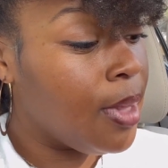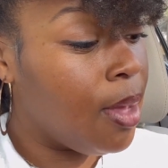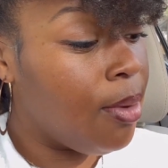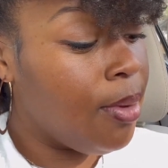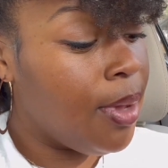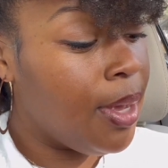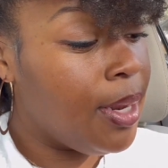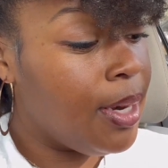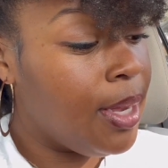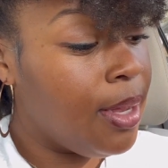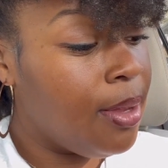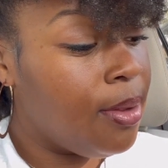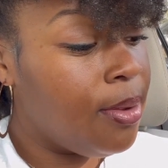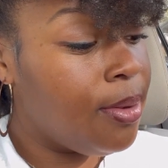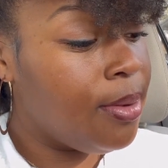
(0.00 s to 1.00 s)
Okay,
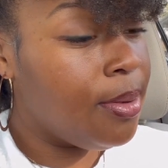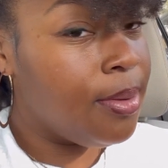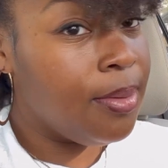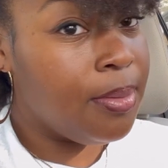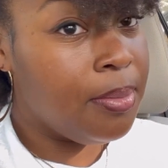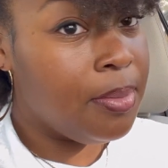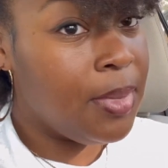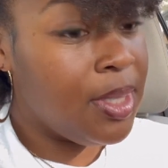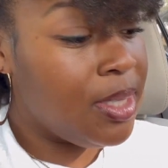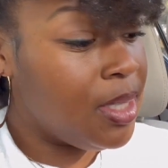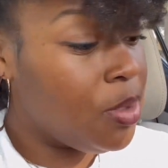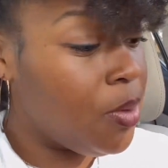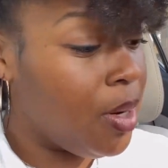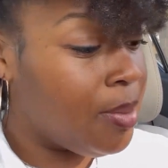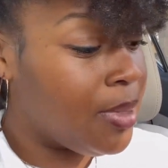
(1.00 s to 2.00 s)
now this
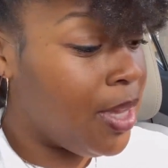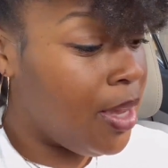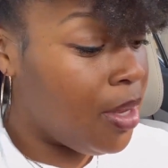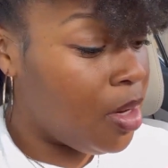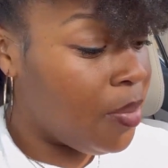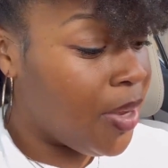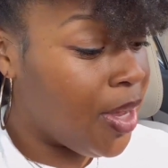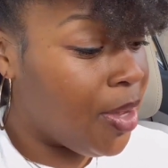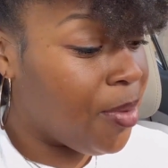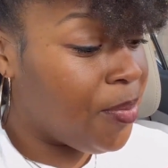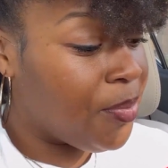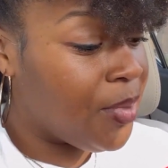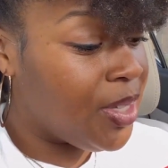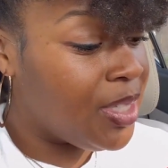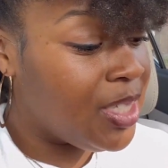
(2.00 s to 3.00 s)
is what I'm talking about.
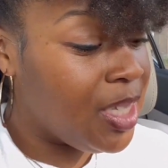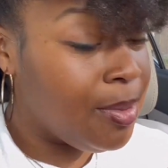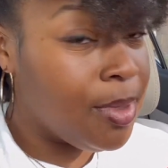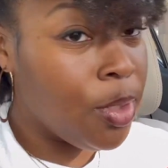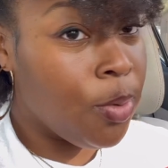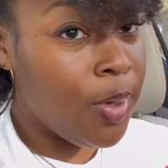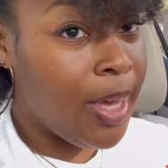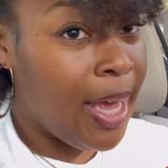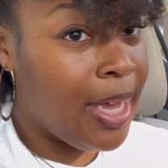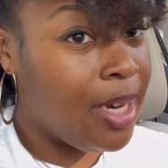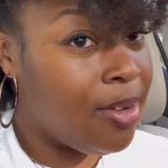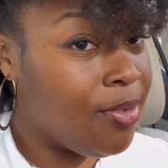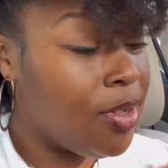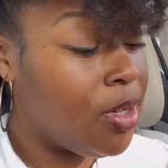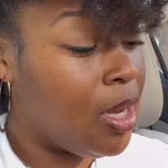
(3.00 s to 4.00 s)
He seems
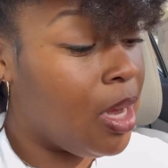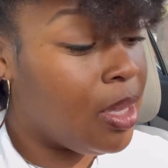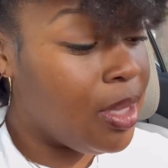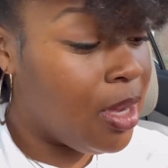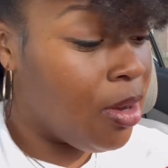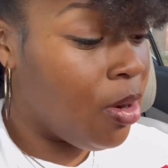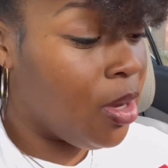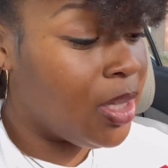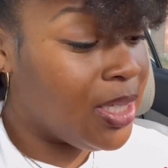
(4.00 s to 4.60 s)
creative. You know, your girl